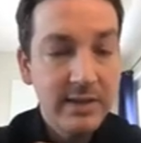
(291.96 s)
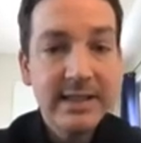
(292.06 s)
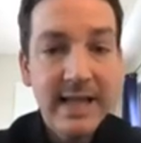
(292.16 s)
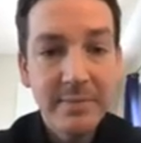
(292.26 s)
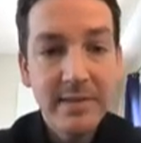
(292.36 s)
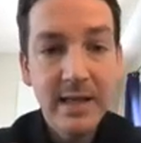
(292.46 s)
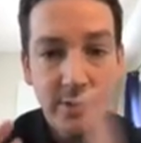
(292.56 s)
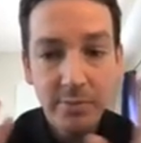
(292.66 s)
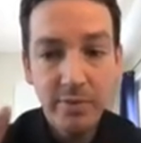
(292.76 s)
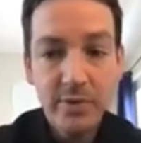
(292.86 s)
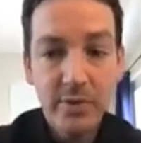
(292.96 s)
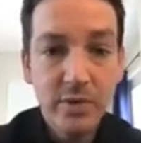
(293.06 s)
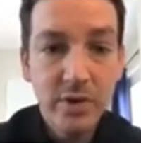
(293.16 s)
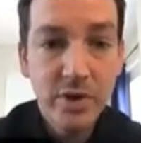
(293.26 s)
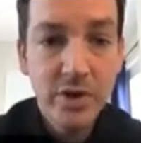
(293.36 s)
steps, as opposed
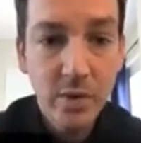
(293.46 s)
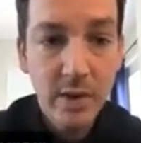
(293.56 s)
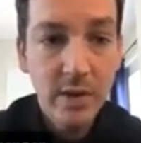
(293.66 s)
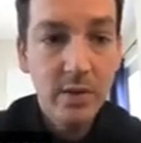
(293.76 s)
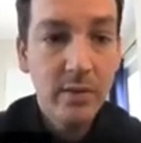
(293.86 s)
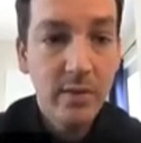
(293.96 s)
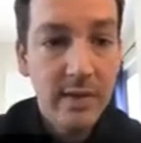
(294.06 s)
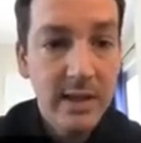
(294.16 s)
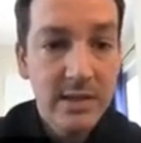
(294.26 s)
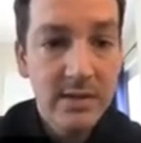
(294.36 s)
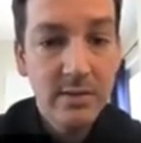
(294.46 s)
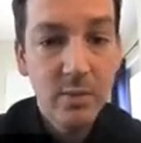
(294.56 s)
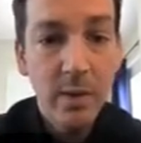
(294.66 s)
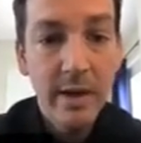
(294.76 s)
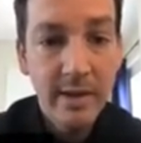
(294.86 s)
to just showing you this
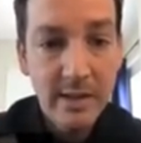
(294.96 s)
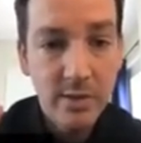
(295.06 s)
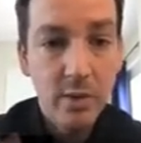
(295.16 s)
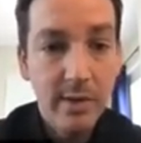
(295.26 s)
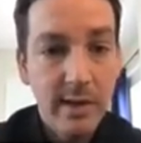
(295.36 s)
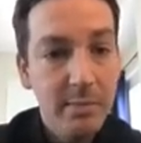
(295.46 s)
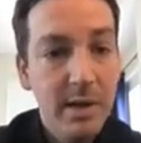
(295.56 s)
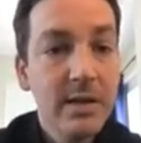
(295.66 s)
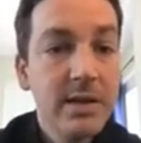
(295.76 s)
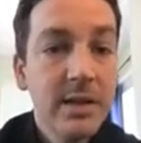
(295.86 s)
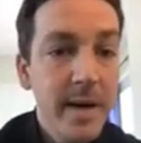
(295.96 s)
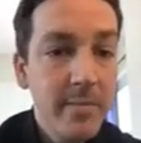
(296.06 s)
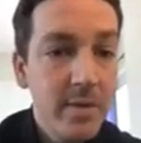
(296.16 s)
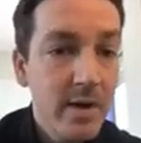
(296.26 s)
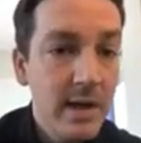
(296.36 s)
one that is already built. But
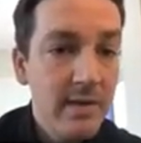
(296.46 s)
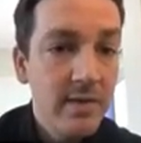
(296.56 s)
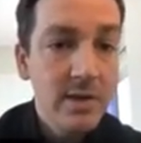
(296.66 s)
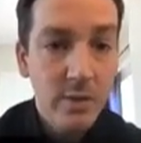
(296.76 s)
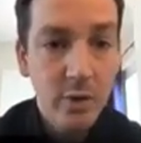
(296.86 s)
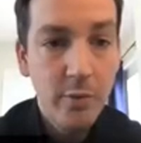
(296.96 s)
I'm going to leave this one